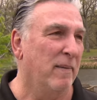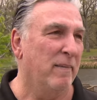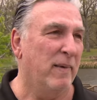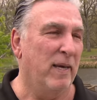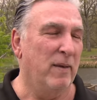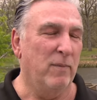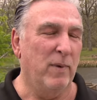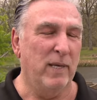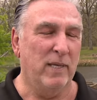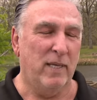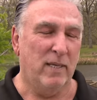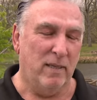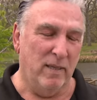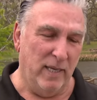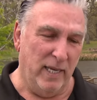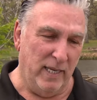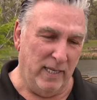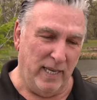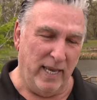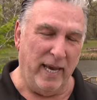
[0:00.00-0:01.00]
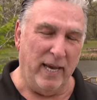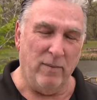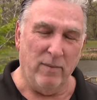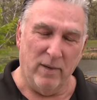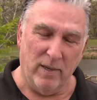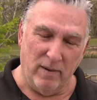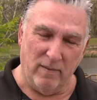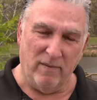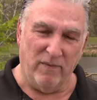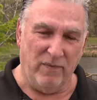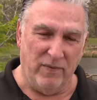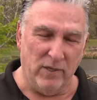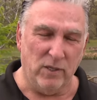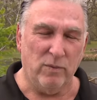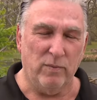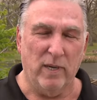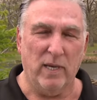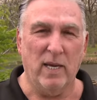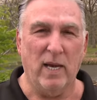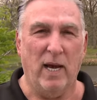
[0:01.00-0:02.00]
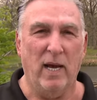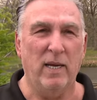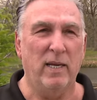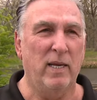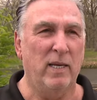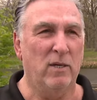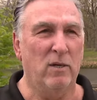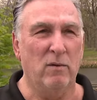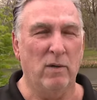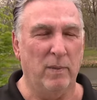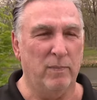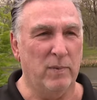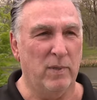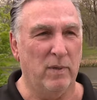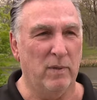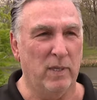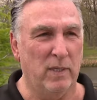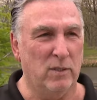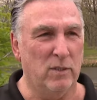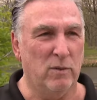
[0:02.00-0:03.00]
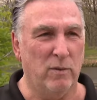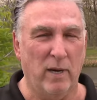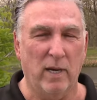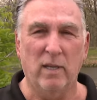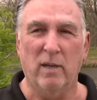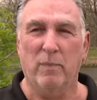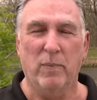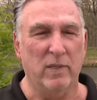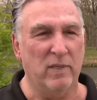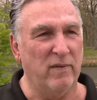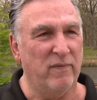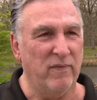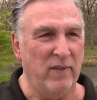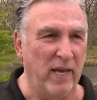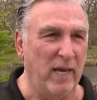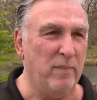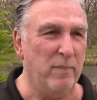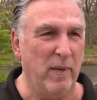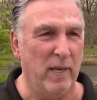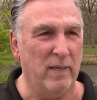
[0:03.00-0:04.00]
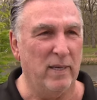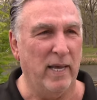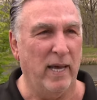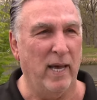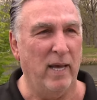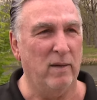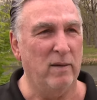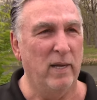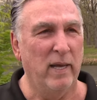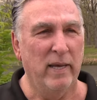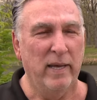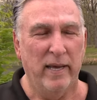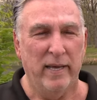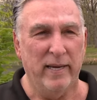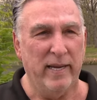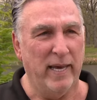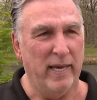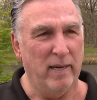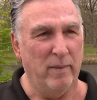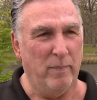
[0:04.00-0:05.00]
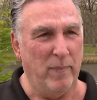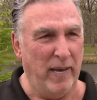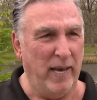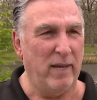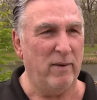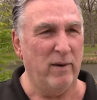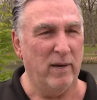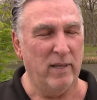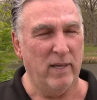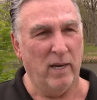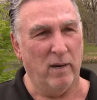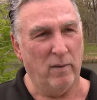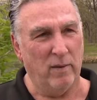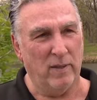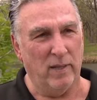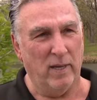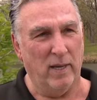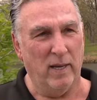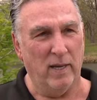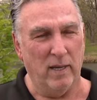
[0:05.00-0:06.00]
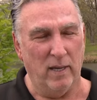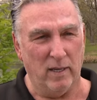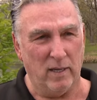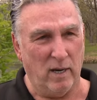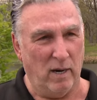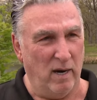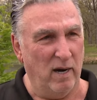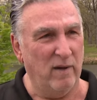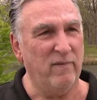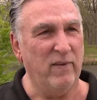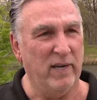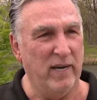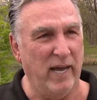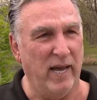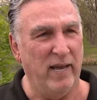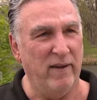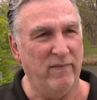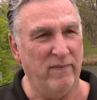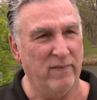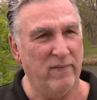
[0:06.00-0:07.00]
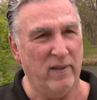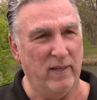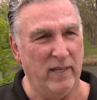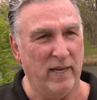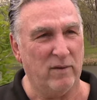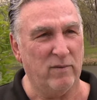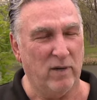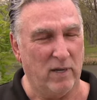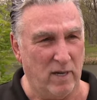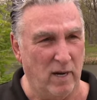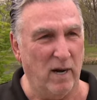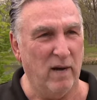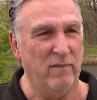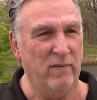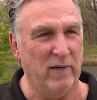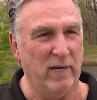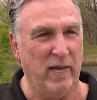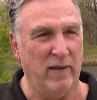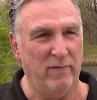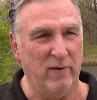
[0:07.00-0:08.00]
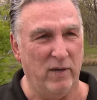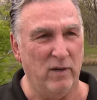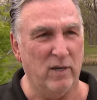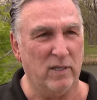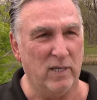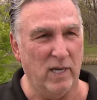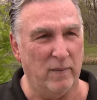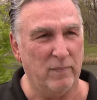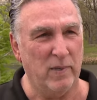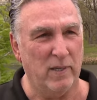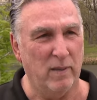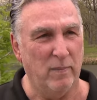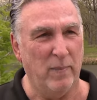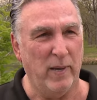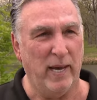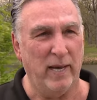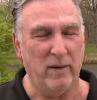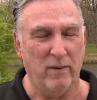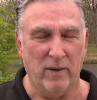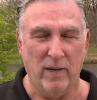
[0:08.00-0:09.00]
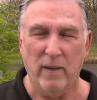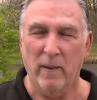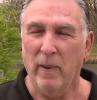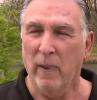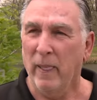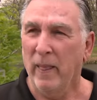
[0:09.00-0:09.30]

and we'd, he'd catch whatever fish we caught, he'd go up to his trailer, put the flatbed down, and he had a battery there with a, a carving knife, electric carving knife he hooked up to the battery